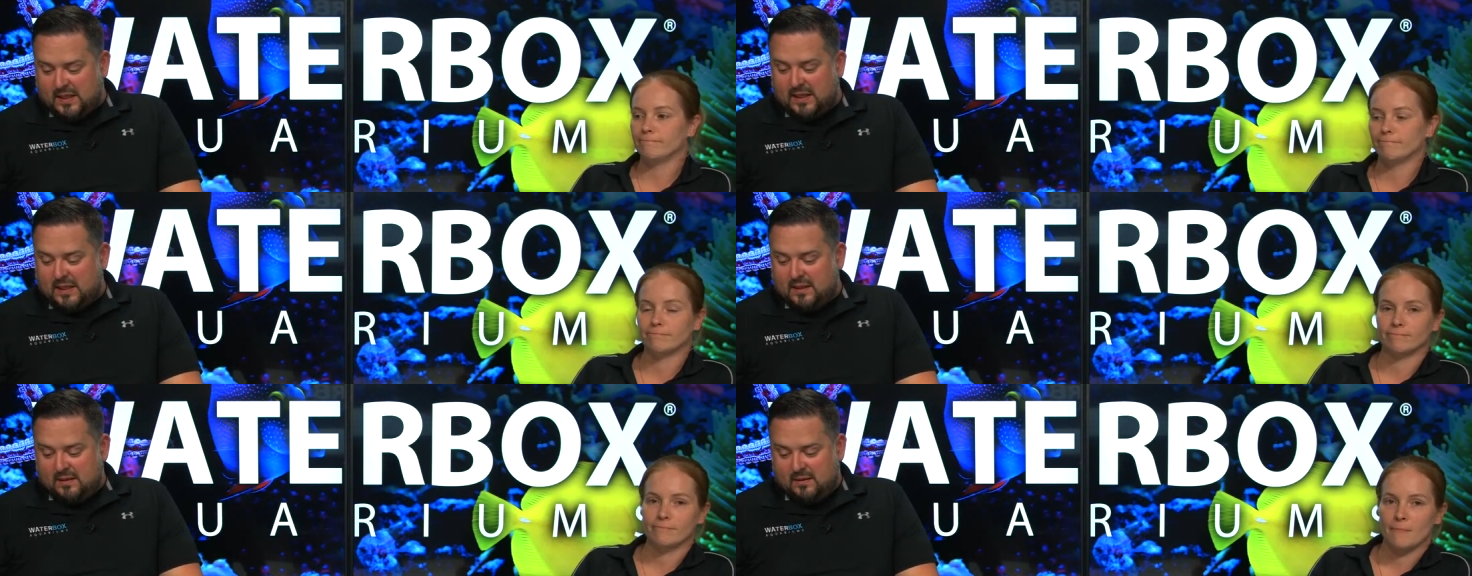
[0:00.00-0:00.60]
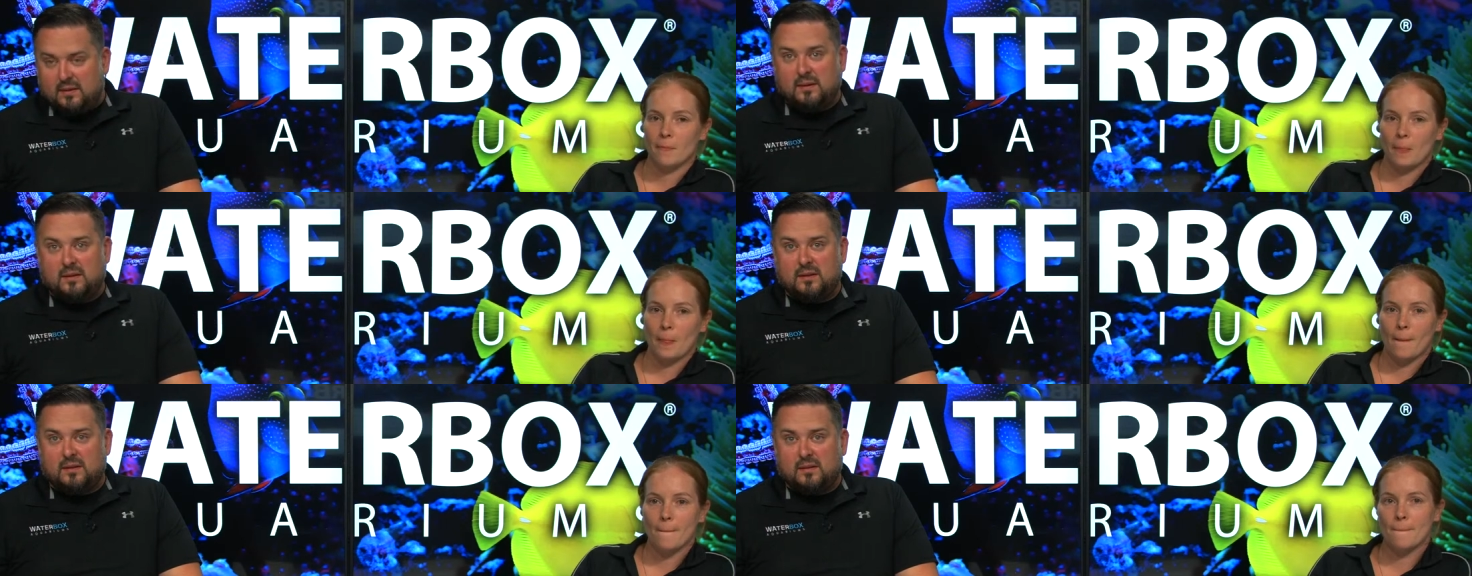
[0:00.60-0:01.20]

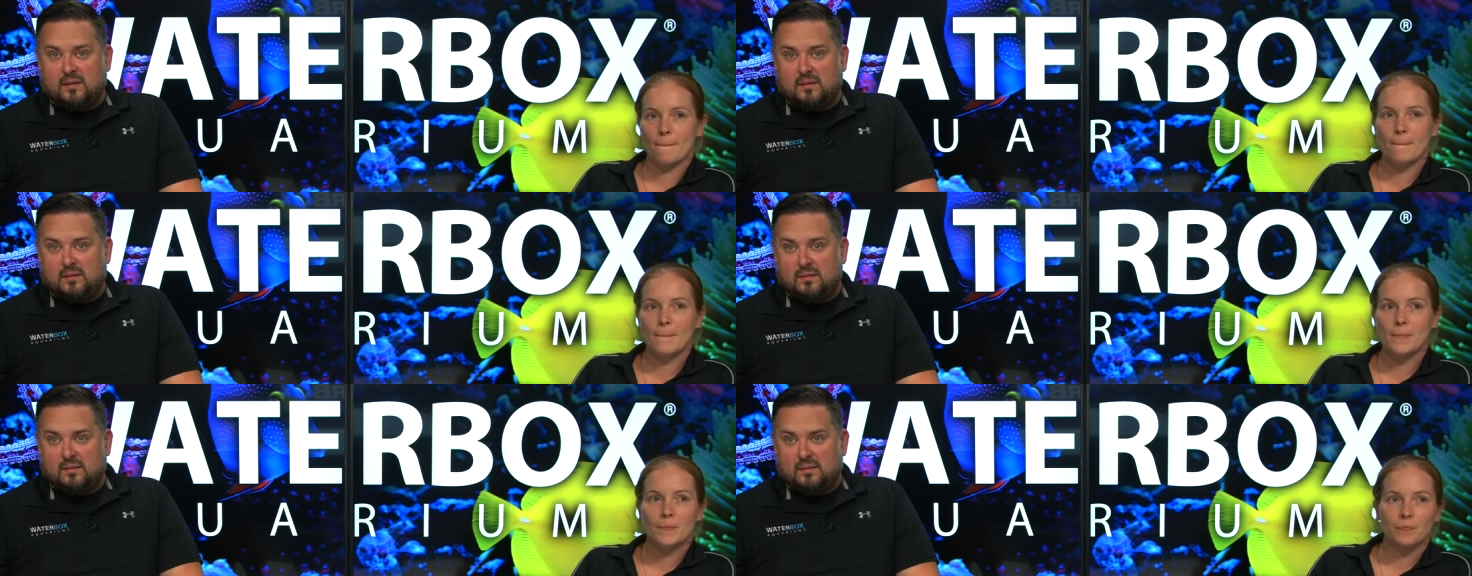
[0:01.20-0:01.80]
(no one is talking)